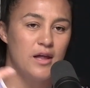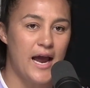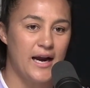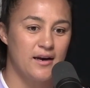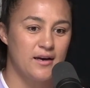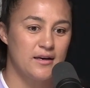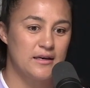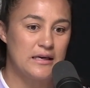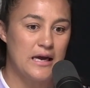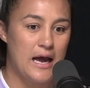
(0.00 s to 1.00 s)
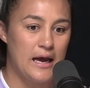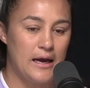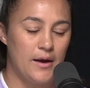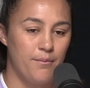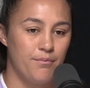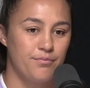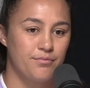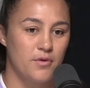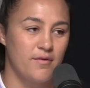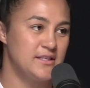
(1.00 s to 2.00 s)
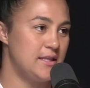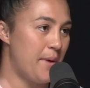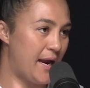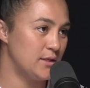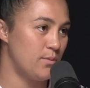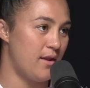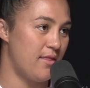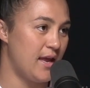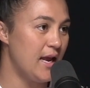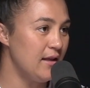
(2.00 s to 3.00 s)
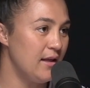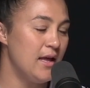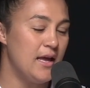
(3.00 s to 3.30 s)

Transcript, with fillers: Like, um, obviously, the pay is one thing